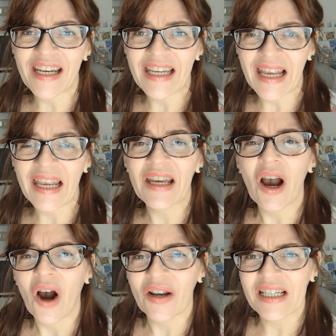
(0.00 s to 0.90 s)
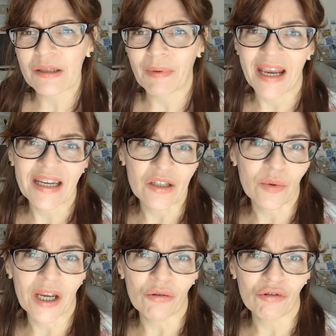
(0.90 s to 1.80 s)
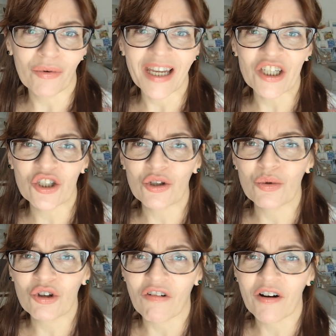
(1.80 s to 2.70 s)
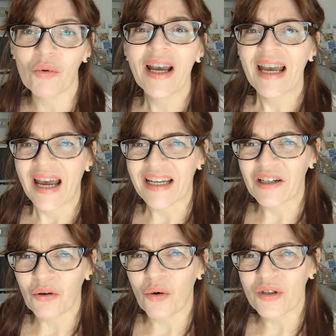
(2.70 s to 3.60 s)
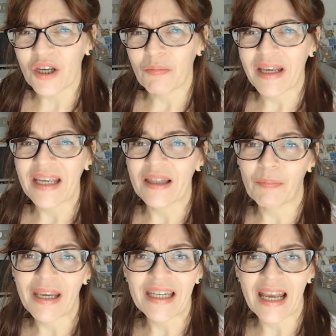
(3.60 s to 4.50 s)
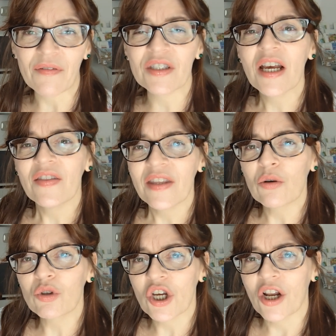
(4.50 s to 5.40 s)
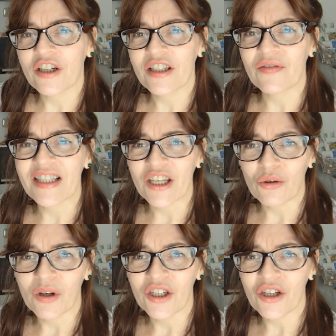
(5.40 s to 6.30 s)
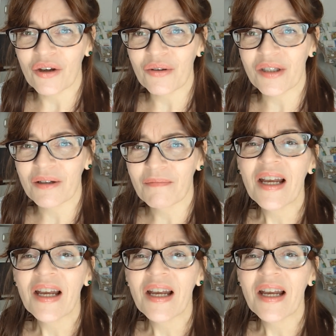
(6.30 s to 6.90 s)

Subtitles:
any ink. I'll explain as we go through each tutorial, and it'll also be in the PDFs, the alternatives that you can use.